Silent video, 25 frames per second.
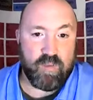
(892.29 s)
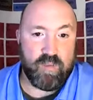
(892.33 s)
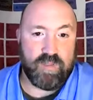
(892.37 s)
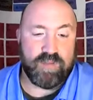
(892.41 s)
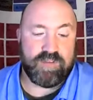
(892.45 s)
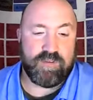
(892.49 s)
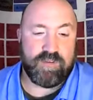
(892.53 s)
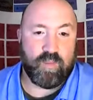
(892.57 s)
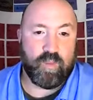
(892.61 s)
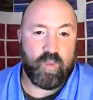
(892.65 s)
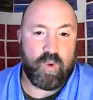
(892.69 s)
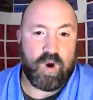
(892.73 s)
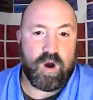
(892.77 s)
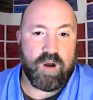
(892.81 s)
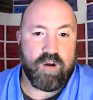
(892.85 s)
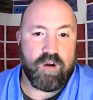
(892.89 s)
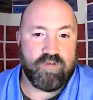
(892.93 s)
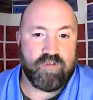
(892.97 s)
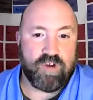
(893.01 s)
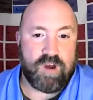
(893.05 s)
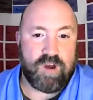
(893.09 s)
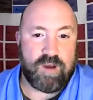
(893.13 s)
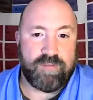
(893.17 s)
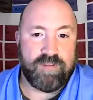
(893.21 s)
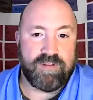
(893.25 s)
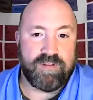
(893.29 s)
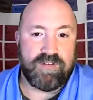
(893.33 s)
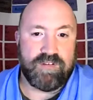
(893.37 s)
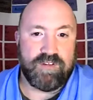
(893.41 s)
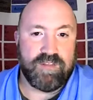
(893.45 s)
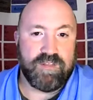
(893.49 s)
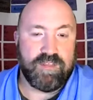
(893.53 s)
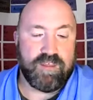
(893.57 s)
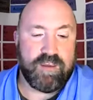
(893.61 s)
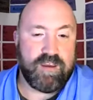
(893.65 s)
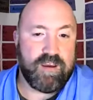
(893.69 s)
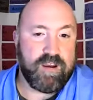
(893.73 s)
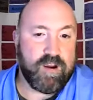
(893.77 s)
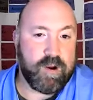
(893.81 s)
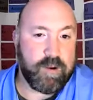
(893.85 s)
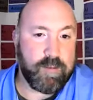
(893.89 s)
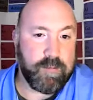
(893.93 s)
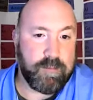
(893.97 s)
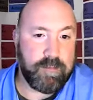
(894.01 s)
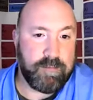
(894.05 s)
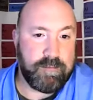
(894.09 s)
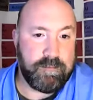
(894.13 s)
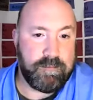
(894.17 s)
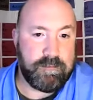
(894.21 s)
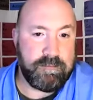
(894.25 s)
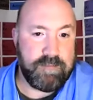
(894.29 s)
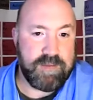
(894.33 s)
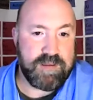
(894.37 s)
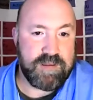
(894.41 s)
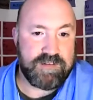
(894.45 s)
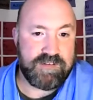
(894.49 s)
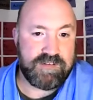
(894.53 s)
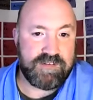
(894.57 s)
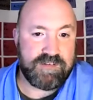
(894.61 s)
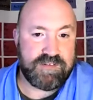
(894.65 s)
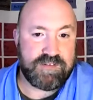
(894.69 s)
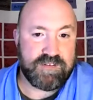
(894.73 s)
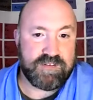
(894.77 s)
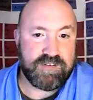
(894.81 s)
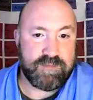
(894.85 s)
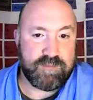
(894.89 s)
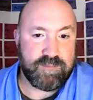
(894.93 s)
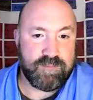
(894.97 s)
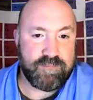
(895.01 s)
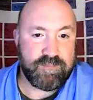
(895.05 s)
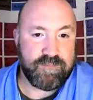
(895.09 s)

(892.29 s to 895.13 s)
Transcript: with some water droplets in there. Mist.